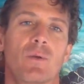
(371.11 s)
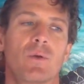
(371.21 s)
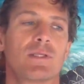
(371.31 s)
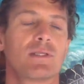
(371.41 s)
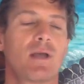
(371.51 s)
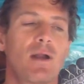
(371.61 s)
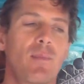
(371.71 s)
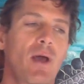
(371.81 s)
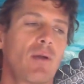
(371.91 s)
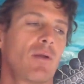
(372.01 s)
Well, it's not
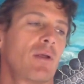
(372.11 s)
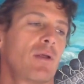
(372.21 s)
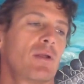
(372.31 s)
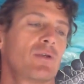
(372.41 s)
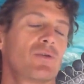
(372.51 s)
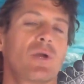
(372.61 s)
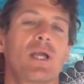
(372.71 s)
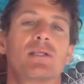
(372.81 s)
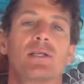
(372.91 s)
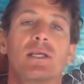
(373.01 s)
about
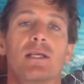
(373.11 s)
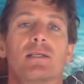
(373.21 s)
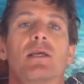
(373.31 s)
trying to get